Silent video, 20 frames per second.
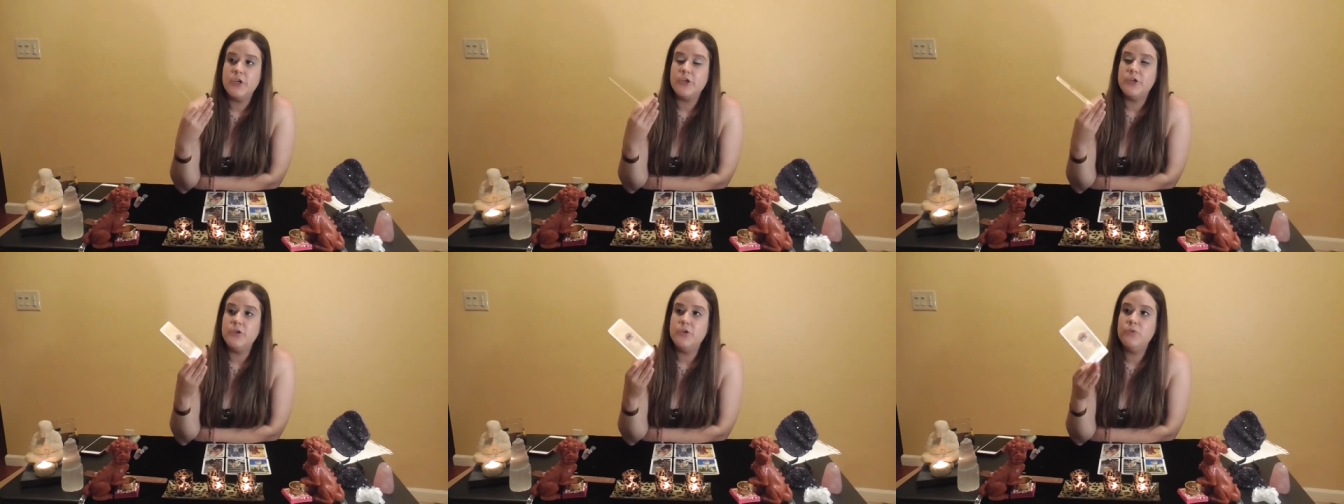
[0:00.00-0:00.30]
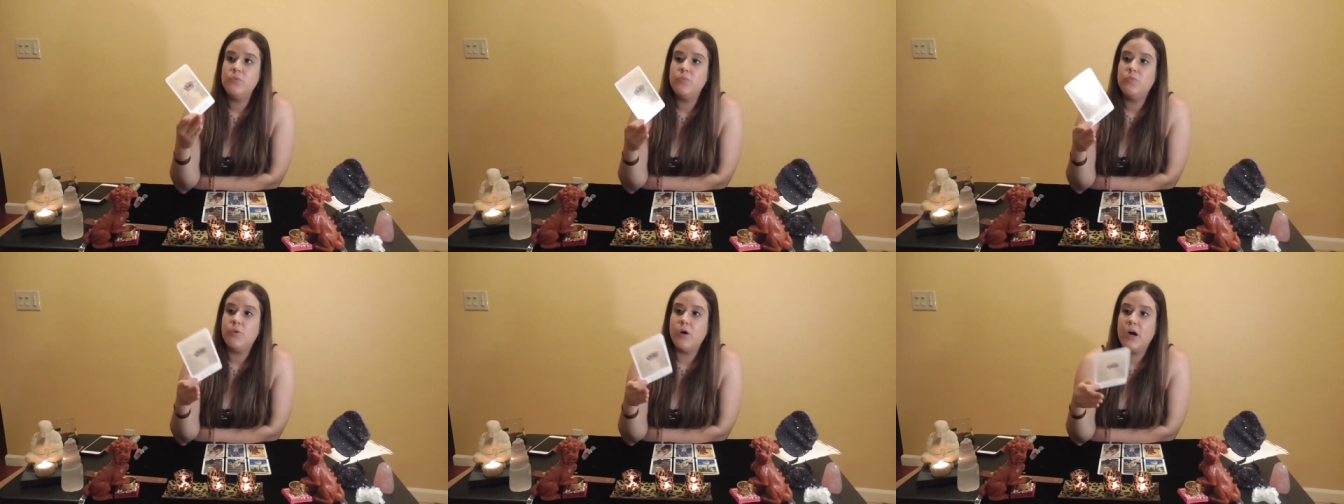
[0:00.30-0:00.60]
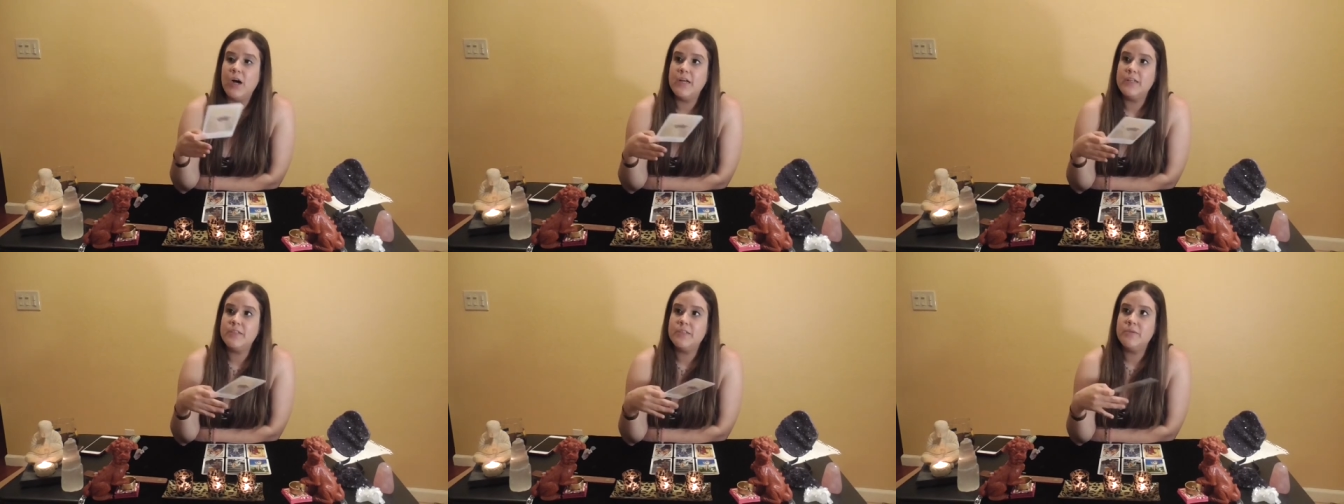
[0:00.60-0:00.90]
You
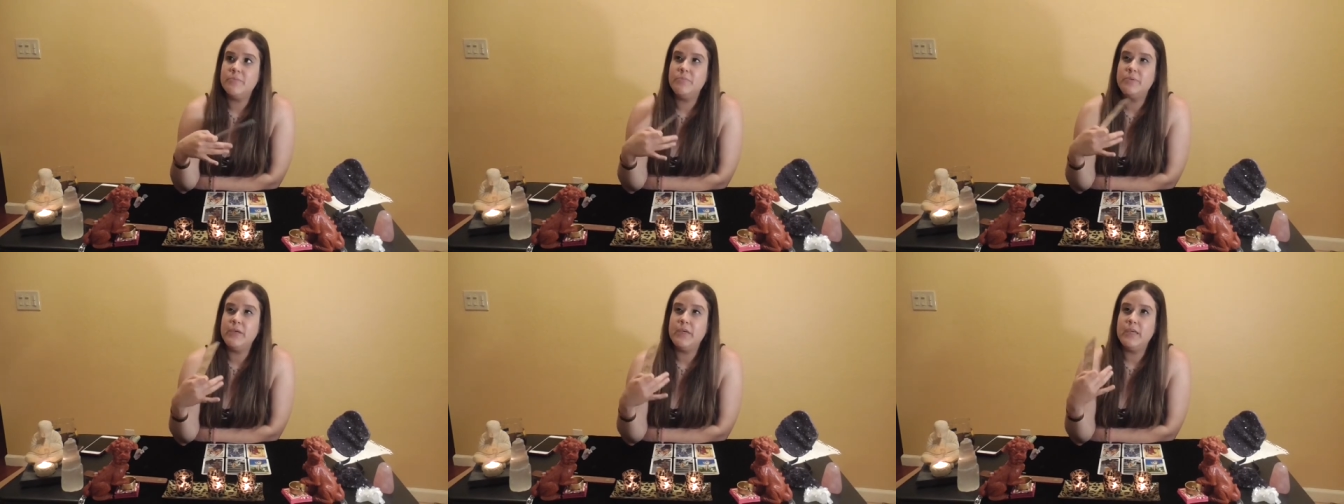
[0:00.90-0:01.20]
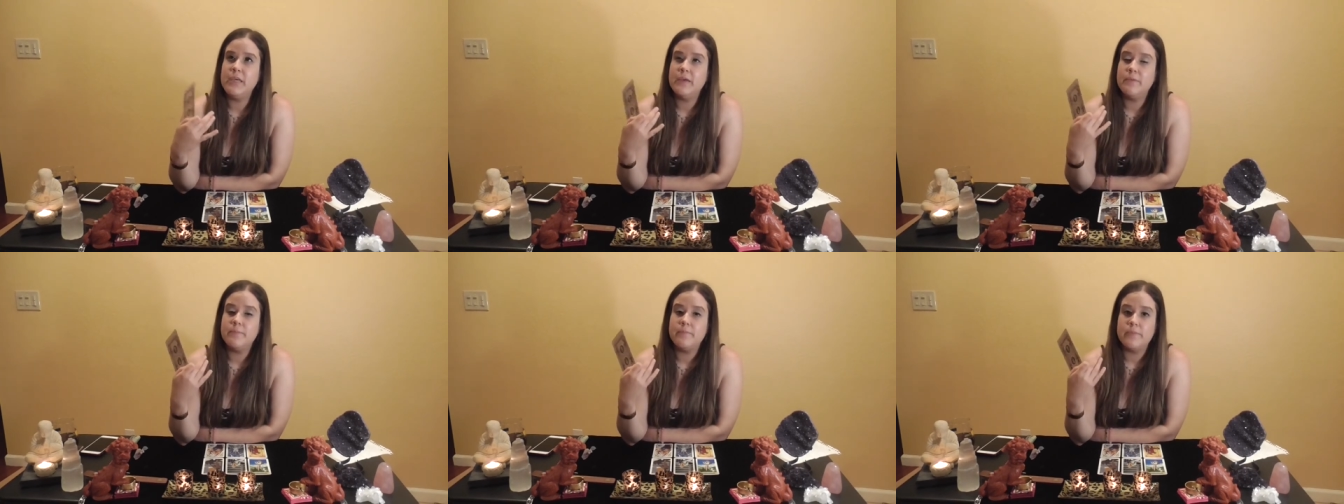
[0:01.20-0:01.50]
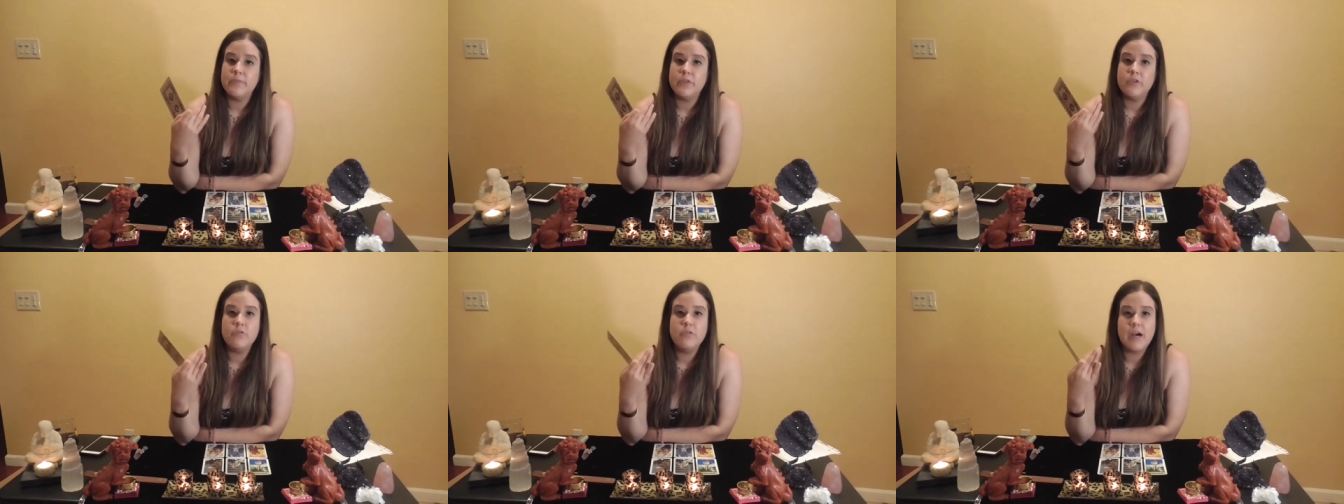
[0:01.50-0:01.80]
want to be,
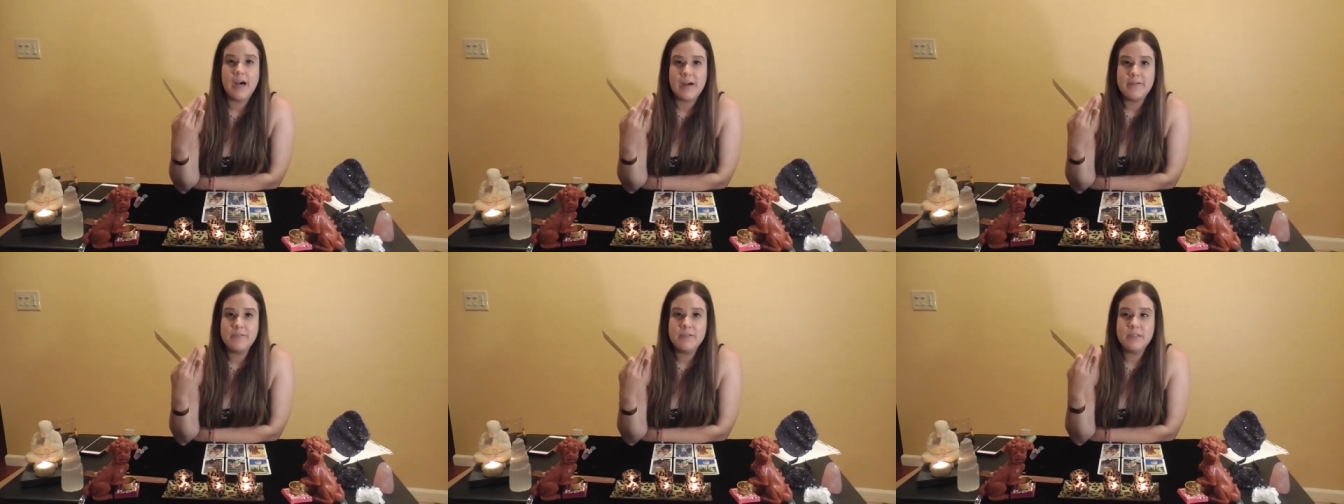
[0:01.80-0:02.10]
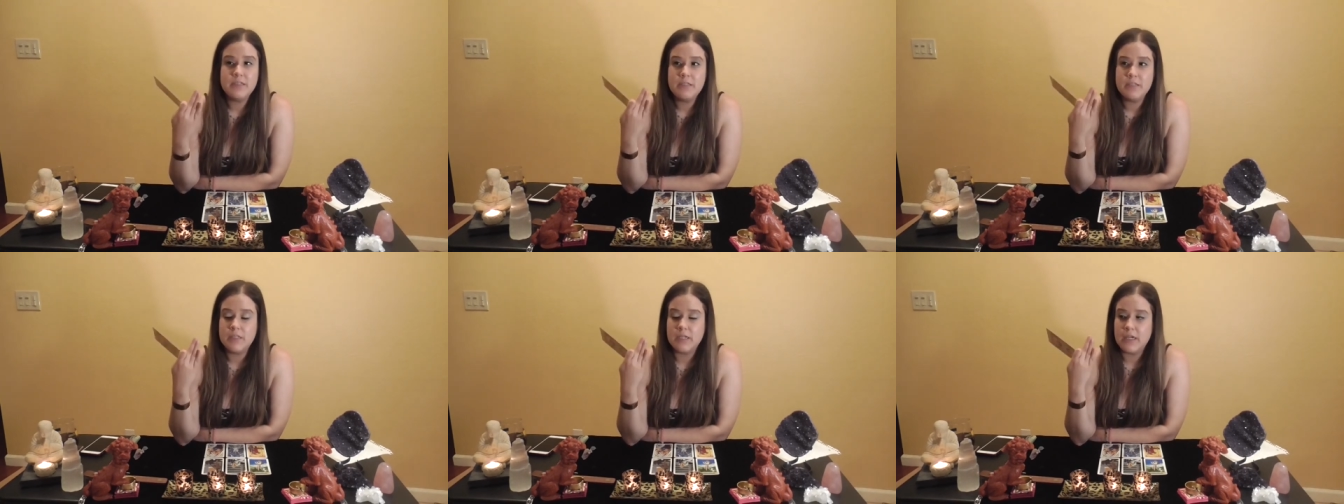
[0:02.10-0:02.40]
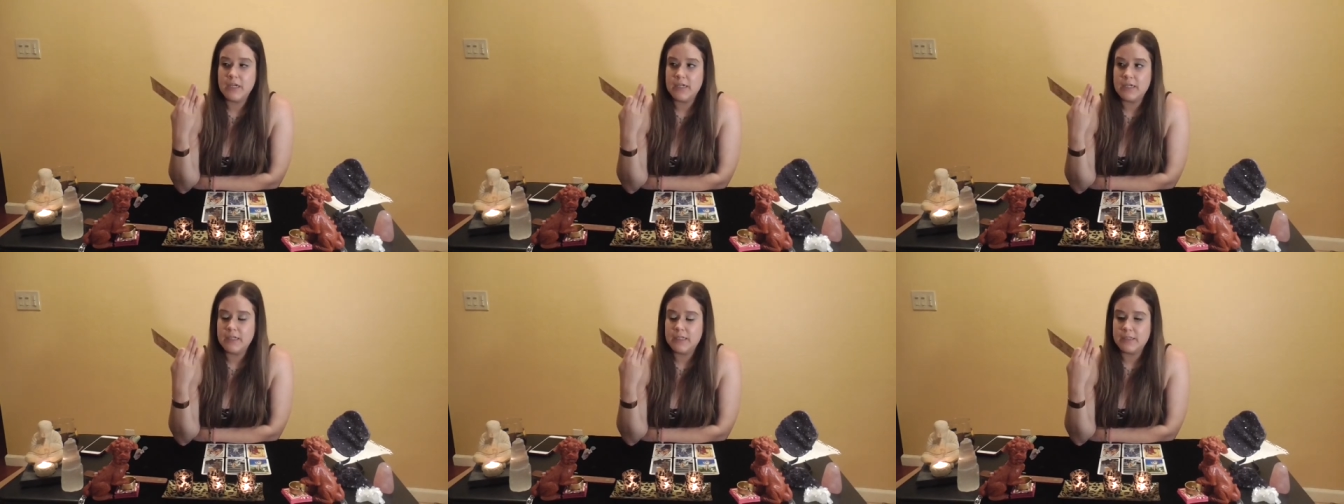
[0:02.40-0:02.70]
you have
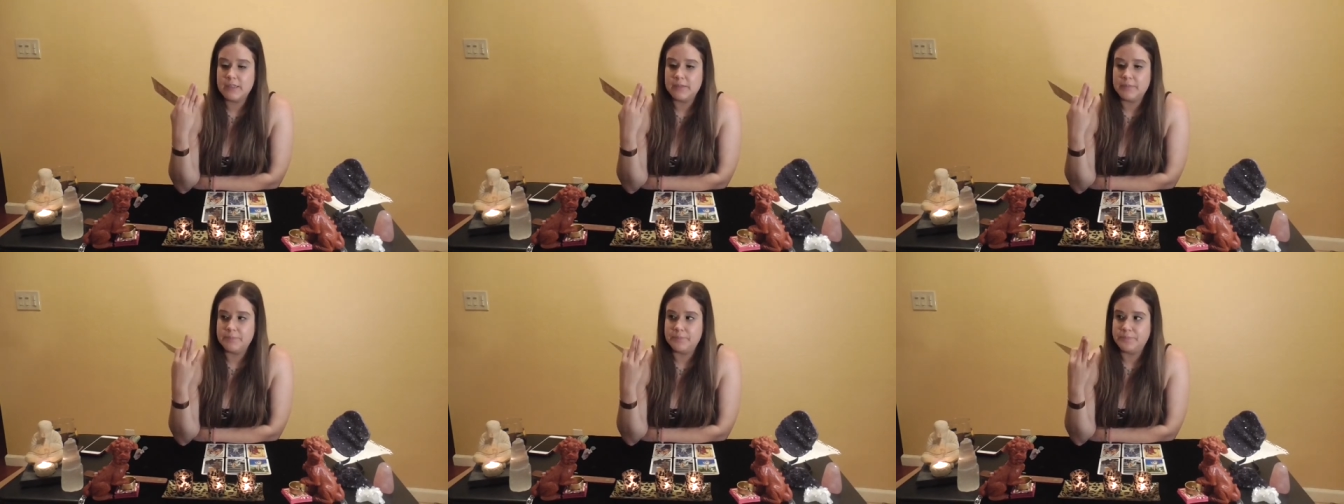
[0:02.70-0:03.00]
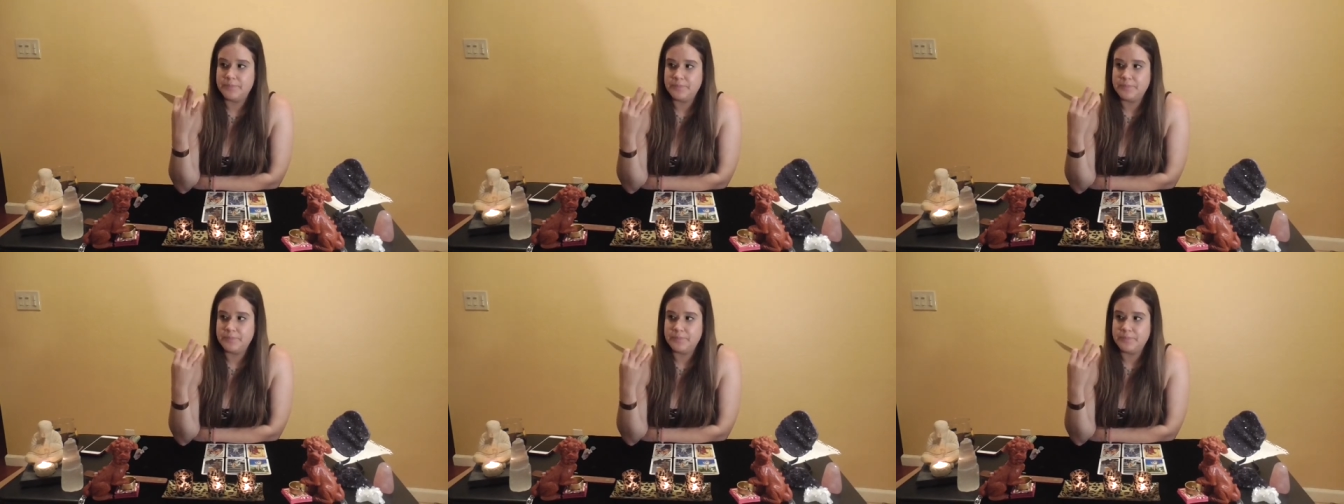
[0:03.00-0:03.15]
a